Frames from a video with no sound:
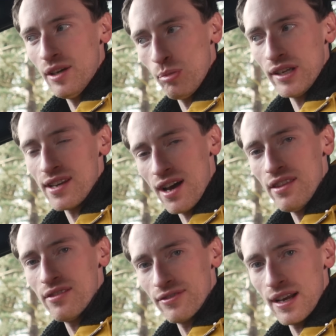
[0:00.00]
compared to
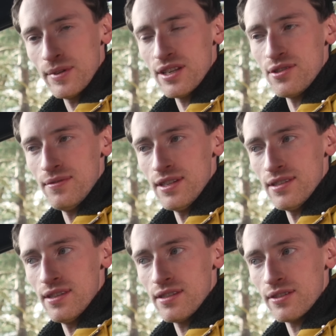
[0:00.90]
other family
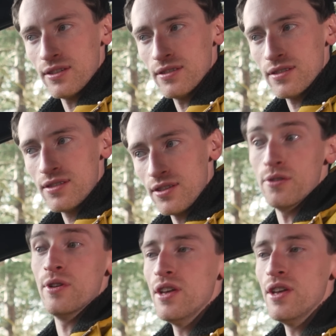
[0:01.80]
SUVs in this class. So